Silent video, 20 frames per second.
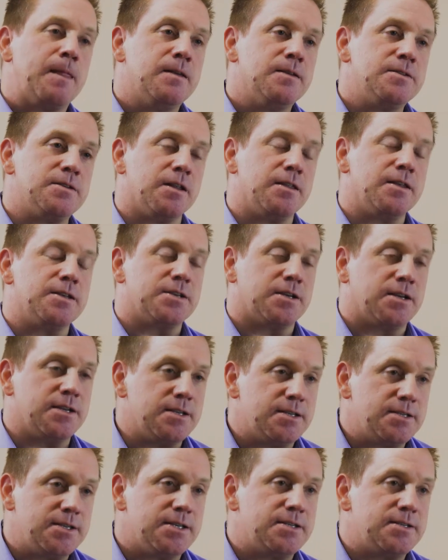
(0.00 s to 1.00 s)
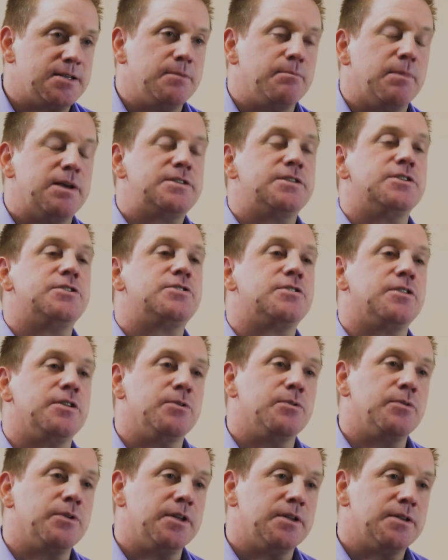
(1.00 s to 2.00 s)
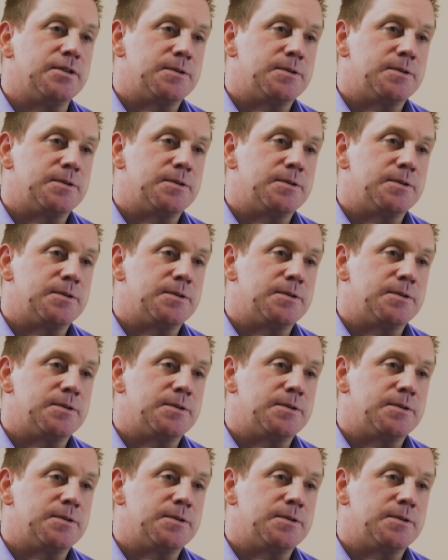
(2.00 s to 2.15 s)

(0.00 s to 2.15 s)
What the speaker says: so that there's a consistent message to the audience.